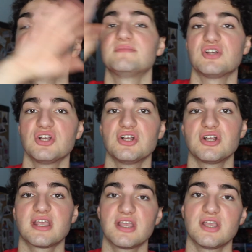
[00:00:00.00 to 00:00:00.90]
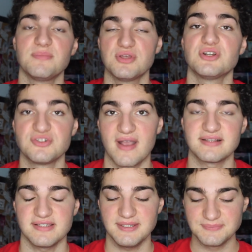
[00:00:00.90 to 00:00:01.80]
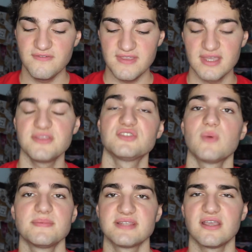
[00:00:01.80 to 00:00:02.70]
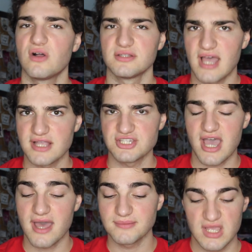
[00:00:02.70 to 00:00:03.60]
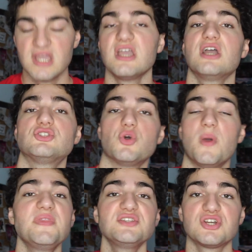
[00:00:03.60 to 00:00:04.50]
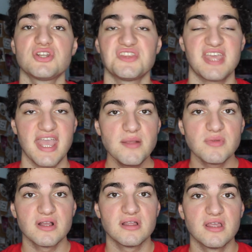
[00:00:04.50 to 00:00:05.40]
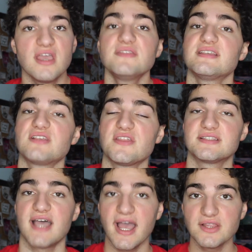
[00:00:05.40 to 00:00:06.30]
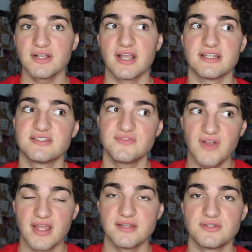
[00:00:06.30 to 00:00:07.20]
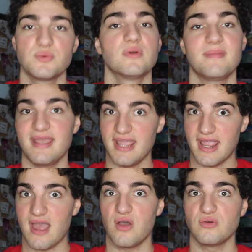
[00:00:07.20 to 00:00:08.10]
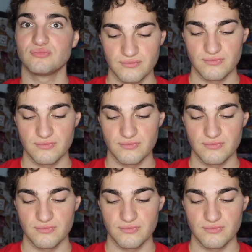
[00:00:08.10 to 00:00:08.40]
stream to her computer directly via this website called iChat. And so when they turned on the camera, they saw that Tyler and his friend were making out.